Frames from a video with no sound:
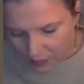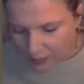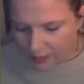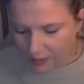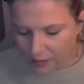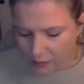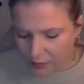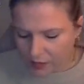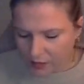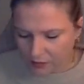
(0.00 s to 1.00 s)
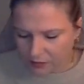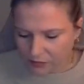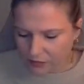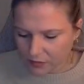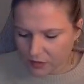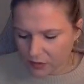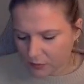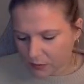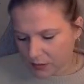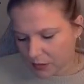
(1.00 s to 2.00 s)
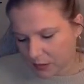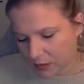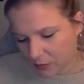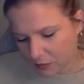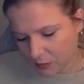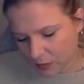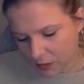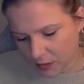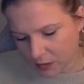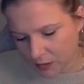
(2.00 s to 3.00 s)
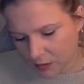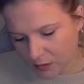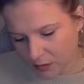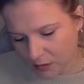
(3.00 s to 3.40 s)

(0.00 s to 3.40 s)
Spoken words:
I think we have 1,